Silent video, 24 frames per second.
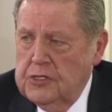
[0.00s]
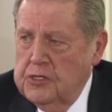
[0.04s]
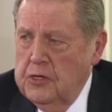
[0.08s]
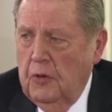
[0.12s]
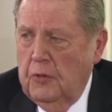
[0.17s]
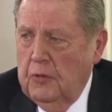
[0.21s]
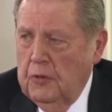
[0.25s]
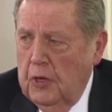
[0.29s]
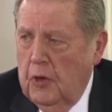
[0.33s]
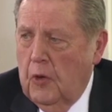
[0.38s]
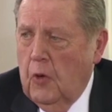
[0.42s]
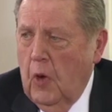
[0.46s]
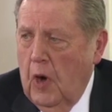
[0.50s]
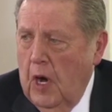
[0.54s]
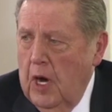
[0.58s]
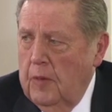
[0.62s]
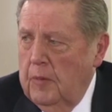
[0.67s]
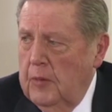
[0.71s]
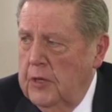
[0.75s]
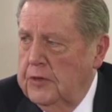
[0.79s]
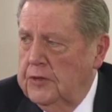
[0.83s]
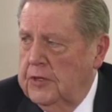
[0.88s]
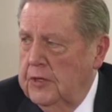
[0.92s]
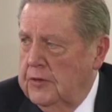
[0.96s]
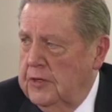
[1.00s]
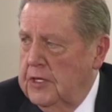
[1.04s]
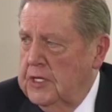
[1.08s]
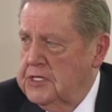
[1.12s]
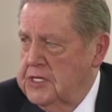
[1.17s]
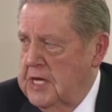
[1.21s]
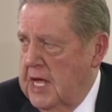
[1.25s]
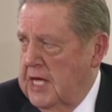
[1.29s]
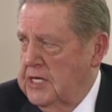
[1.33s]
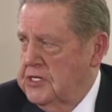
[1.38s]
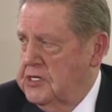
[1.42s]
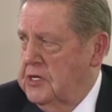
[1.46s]
no requirement that this
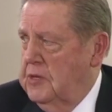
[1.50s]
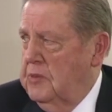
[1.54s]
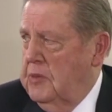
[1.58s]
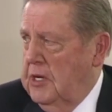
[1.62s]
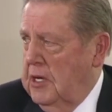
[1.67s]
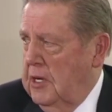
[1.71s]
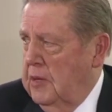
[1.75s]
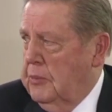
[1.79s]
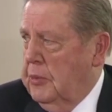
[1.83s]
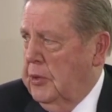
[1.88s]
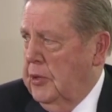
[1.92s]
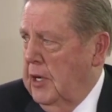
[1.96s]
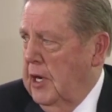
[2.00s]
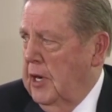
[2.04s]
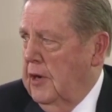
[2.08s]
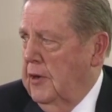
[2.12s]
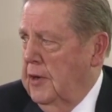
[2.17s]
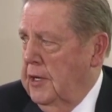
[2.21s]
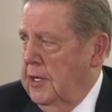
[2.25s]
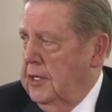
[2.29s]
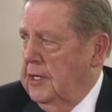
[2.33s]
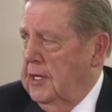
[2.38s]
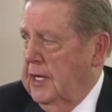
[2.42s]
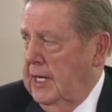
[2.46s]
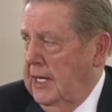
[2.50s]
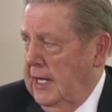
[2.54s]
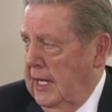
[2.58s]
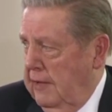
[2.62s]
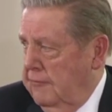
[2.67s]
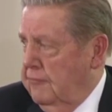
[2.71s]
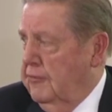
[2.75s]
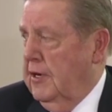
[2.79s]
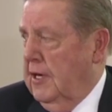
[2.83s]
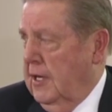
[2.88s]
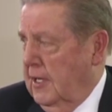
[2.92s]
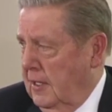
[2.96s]
has to be a prayer at
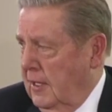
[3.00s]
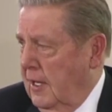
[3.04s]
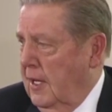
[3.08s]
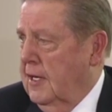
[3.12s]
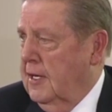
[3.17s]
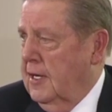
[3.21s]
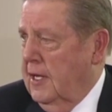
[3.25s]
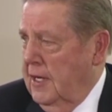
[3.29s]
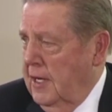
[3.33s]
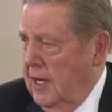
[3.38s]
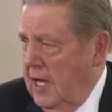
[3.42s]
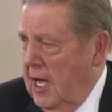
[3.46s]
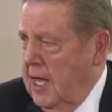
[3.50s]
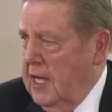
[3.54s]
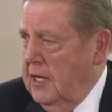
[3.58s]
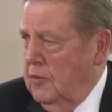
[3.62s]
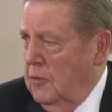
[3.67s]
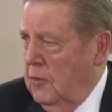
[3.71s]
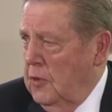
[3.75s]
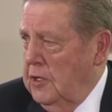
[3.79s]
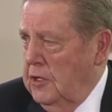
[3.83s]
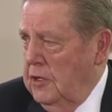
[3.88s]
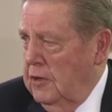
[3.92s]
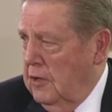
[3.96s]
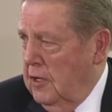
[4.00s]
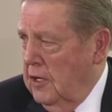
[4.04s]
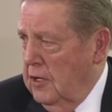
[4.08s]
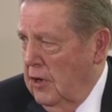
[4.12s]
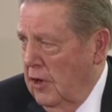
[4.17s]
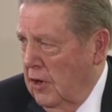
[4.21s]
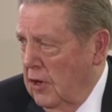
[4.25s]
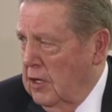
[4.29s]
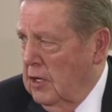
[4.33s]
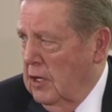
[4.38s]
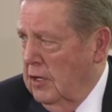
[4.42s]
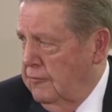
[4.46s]
11 o'clock at night when you can
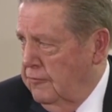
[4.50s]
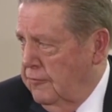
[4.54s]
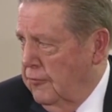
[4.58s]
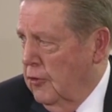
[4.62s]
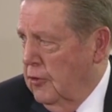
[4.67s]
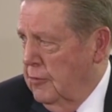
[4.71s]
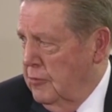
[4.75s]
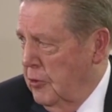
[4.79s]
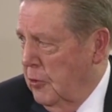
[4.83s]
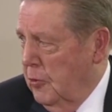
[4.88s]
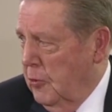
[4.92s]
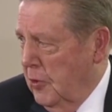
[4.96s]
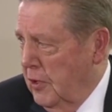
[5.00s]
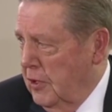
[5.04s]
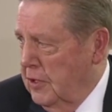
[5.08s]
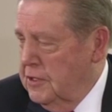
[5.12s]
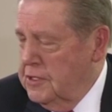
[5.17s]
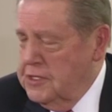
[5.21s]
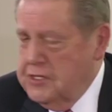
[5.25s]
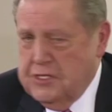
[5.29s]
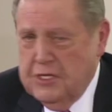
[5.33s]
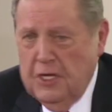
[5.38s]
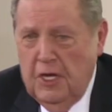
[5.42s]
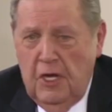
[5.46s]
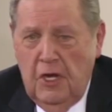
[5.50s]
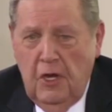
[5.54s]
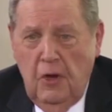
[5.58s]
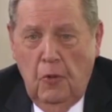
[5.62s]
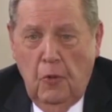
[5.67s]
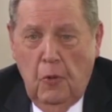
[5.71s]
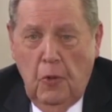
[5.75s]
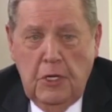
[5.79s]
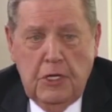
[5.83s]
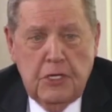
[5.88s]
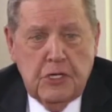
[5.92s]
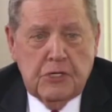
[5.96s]
hardly form the words.
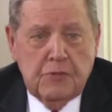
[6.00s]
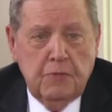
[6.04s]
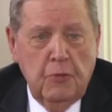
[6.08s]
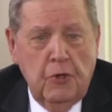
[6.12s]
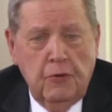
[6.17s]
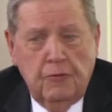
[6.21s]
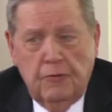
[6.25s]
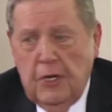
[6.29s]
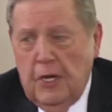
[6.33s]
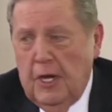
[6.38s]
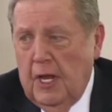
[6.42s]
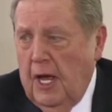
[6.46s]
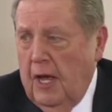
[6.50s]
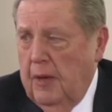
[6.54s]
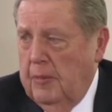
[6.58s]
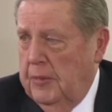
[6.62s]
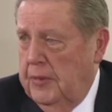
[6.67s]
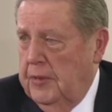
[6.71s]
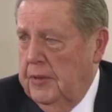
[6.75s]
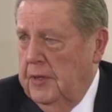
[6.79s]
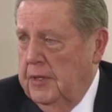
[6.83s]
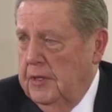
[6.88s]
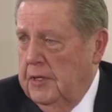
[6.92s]
We just moved it up.